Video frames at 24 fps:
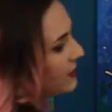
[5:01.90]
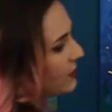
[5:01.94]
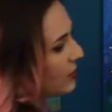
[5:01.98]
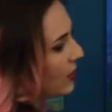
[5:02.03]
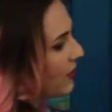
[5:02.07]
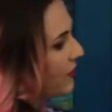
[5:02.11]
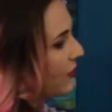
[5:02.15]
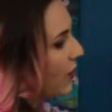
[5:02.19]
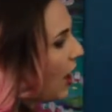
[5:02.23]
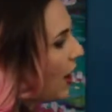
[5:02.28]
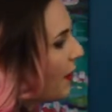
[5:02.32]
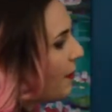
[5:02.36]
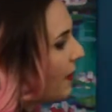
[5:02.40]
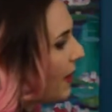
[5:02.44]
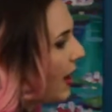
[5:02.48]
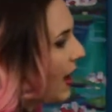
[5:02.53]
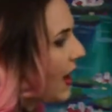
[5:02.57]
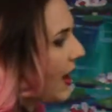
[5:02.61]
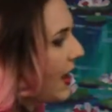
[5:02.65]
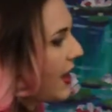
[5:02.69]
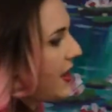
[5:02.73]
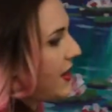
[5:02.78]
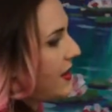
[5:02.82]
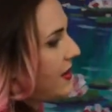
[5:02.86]
so I've got
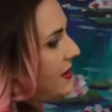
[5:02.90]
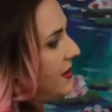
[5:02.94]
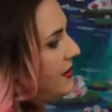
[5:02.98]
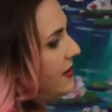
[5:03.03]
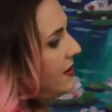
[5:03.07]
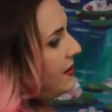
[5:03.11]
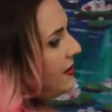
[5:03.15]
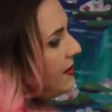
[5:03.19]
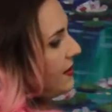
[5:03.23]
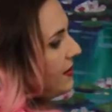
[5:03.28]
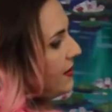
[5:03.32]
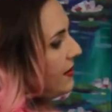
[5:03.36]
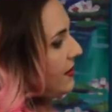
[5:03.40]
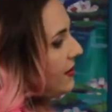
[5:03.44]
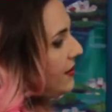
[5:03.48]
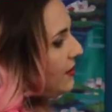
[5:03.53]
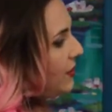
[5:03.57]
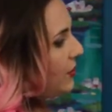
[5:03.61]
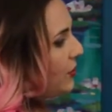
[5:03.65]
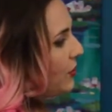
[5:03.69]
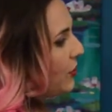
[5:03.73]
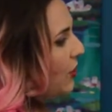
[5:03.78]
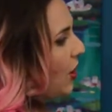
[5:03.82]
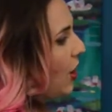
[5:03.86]
my little